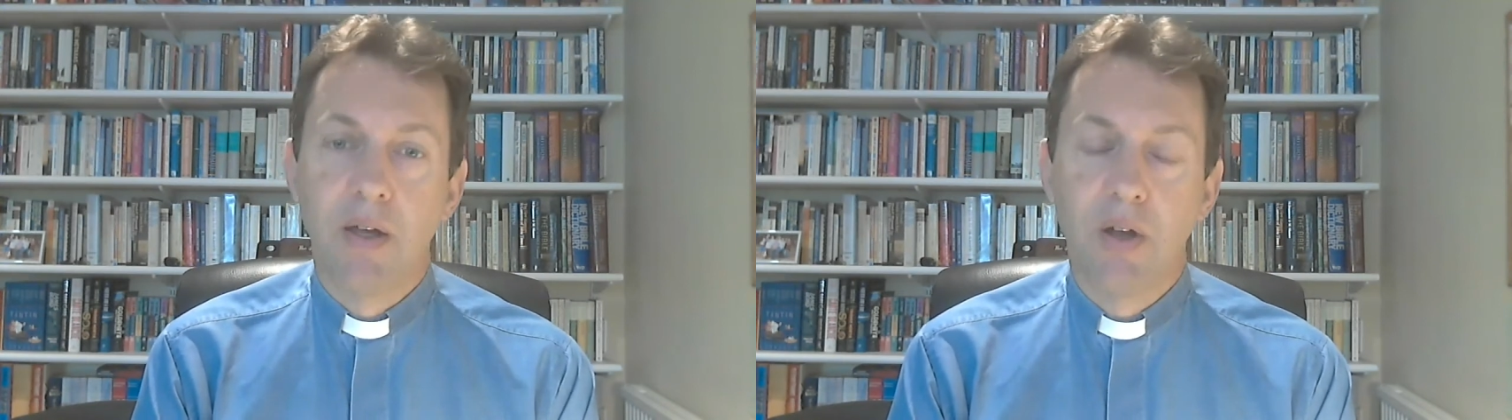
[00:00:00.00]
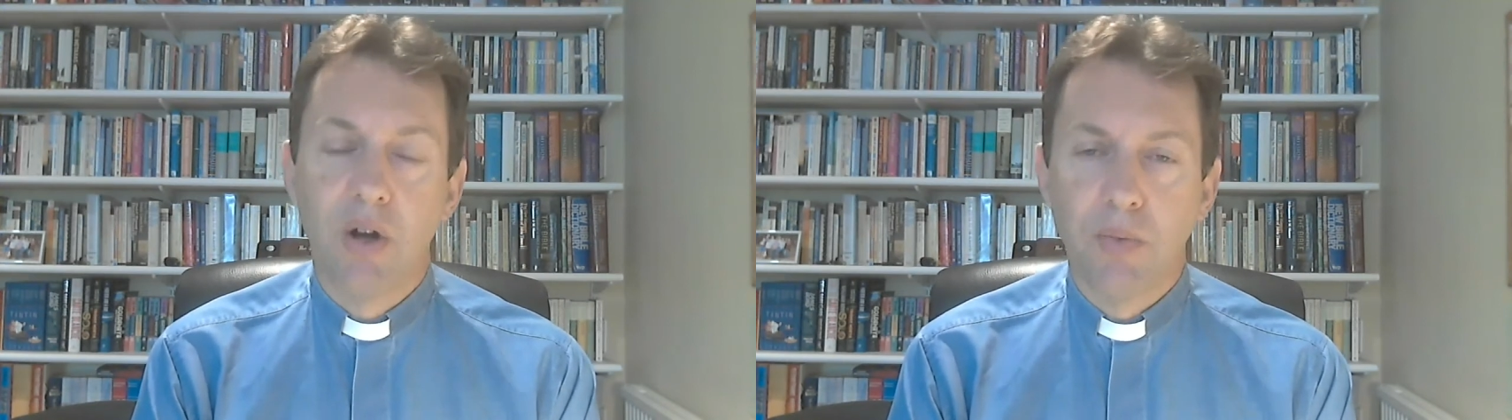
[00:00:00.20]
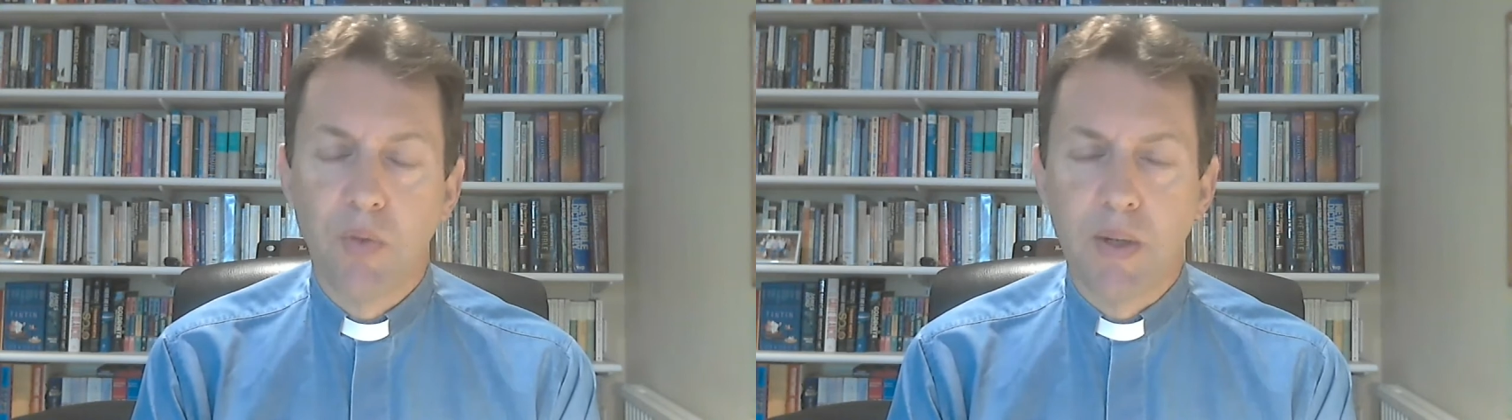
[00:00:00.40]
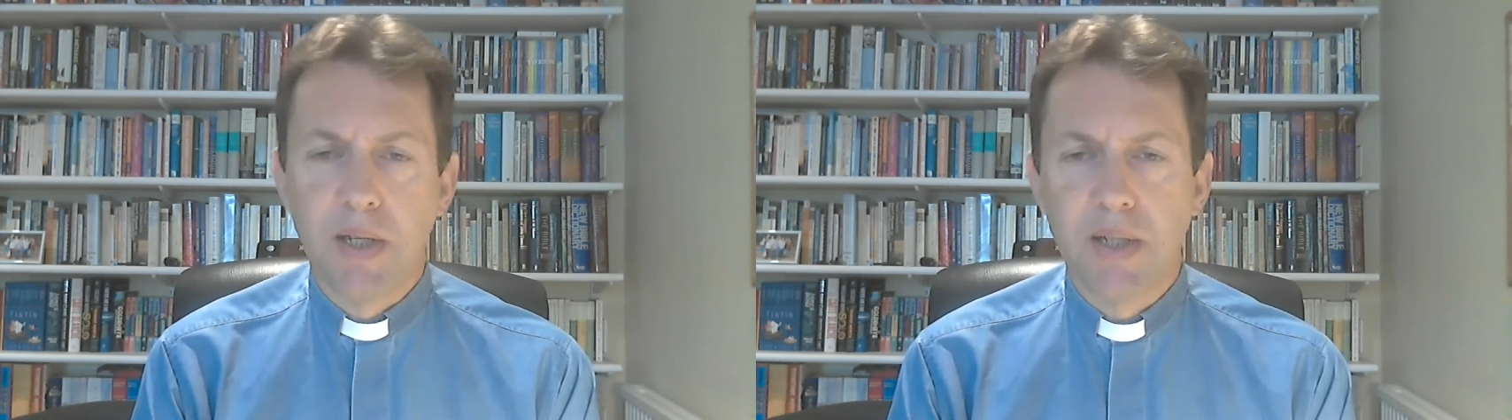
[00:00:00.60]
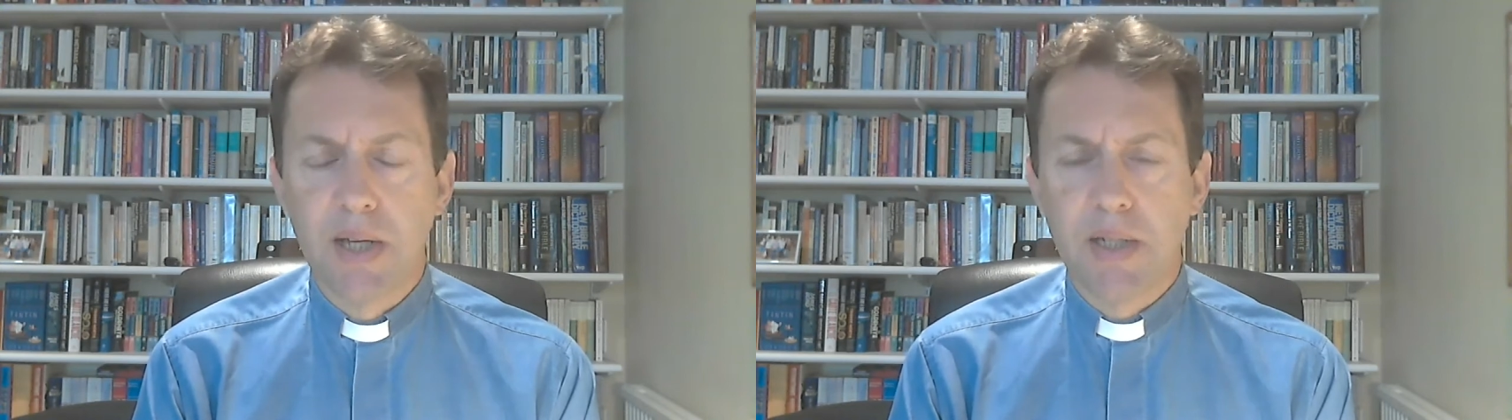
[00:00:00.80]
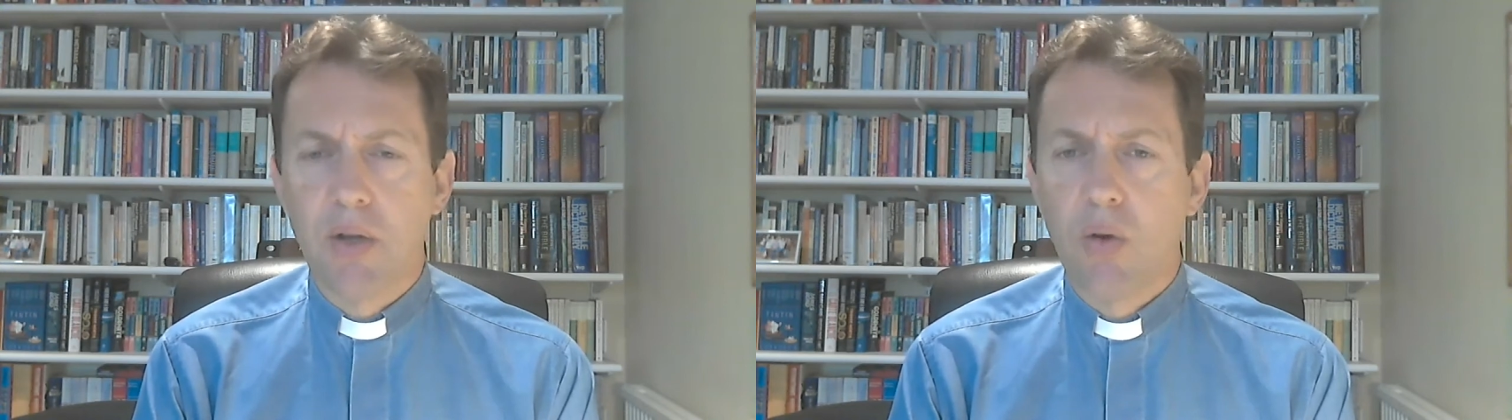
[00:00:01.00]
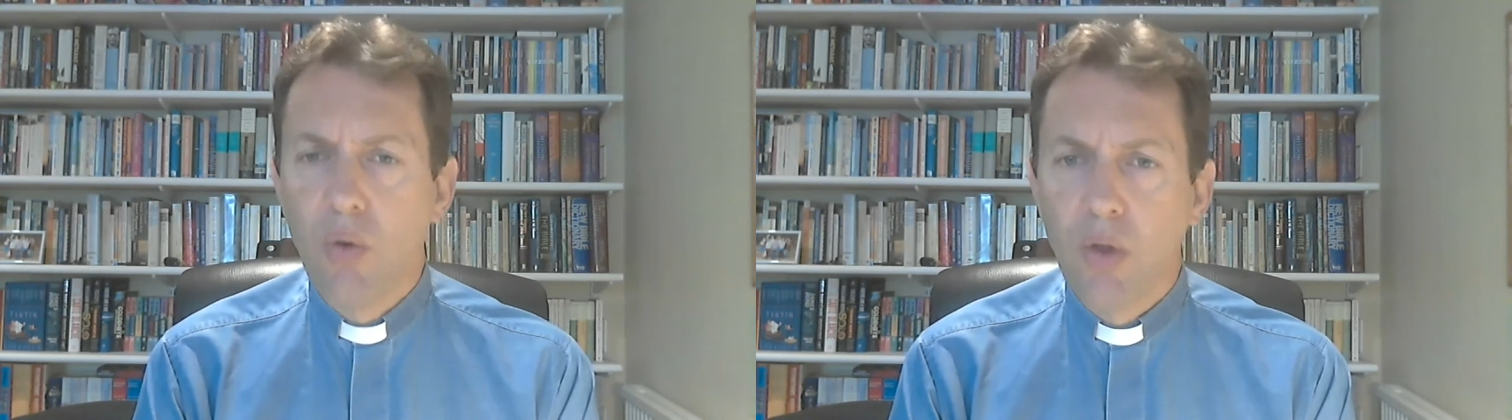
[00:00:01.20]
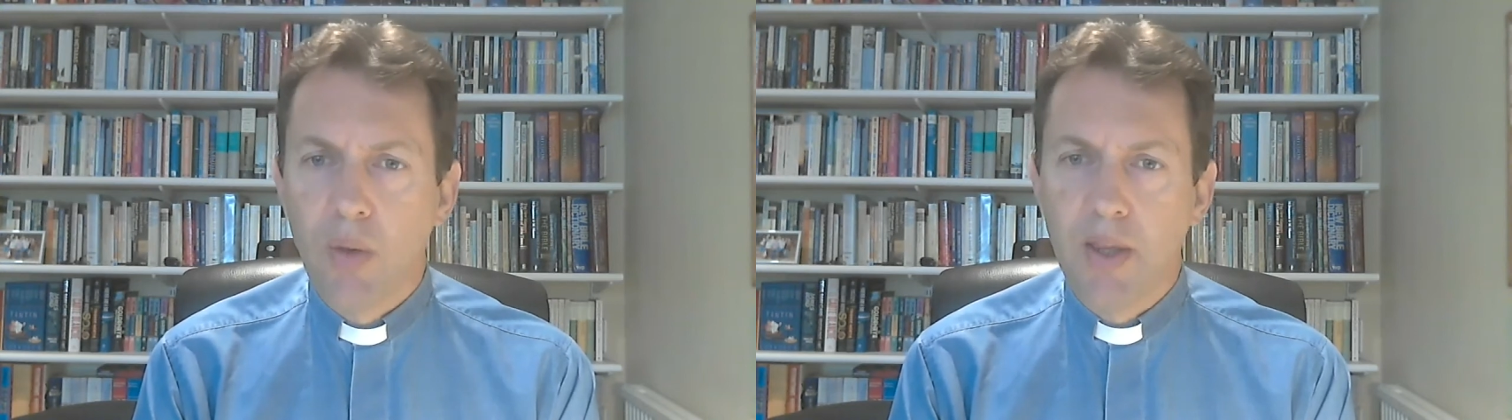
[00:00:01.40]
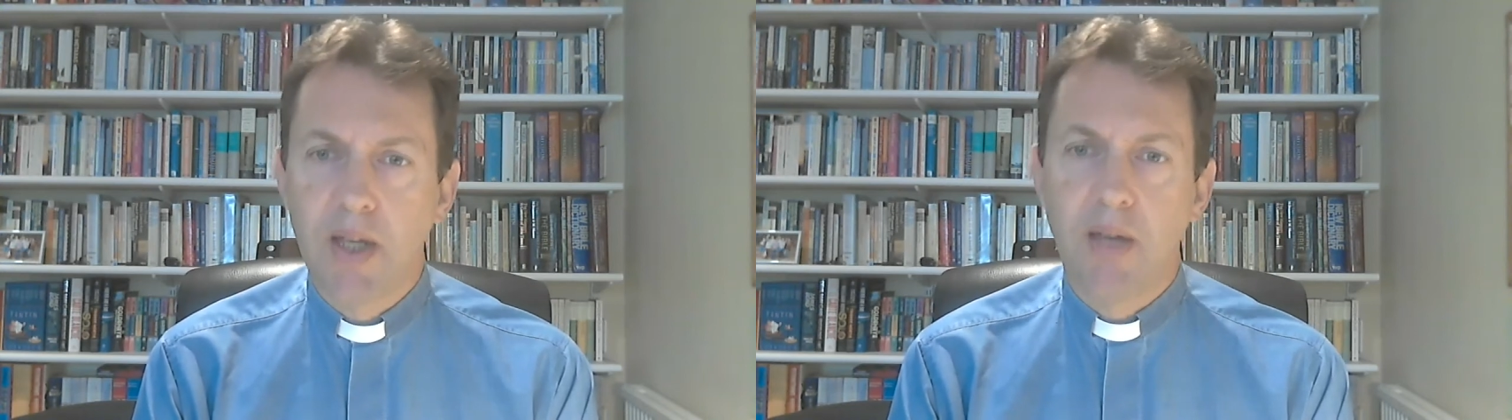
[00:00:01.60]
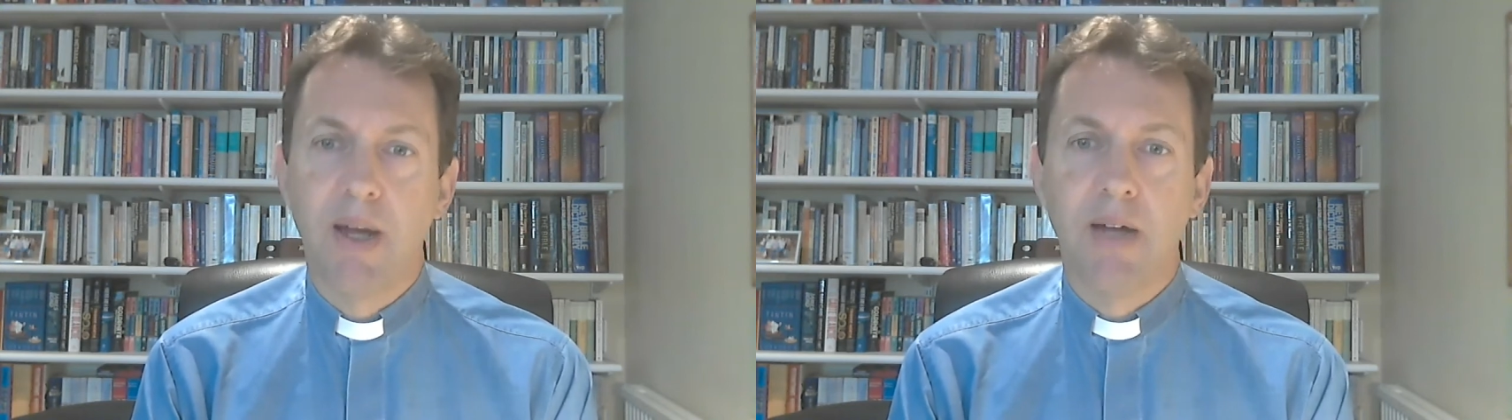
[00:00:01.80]
COP26 and all that we
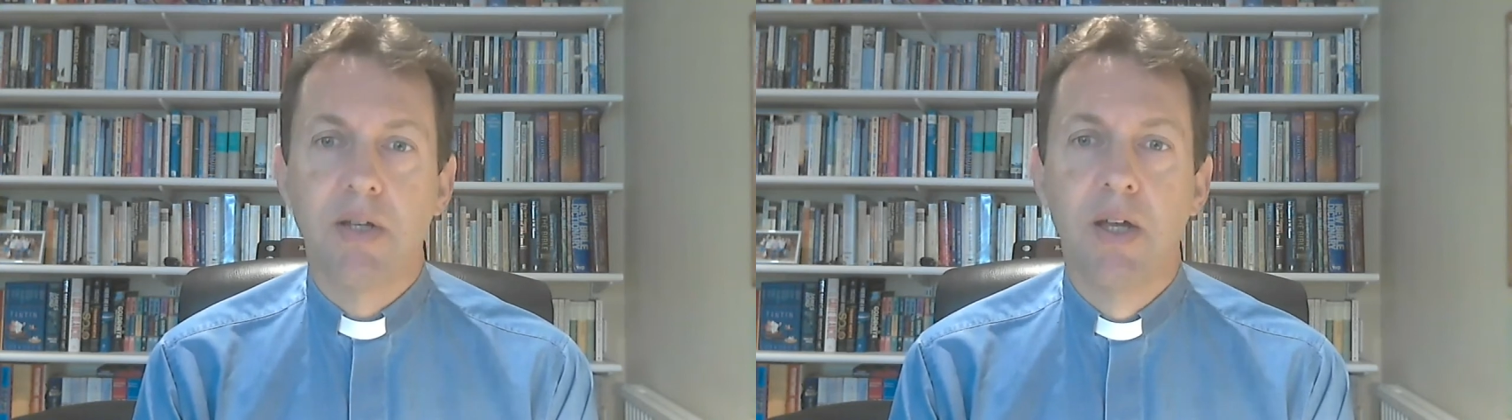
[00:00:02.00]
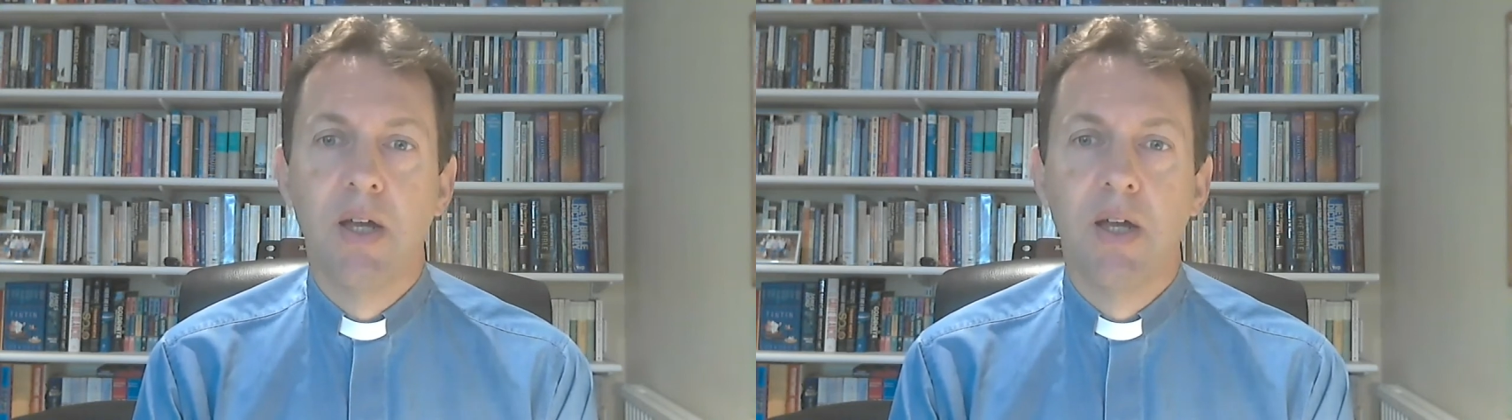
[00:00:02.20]
think about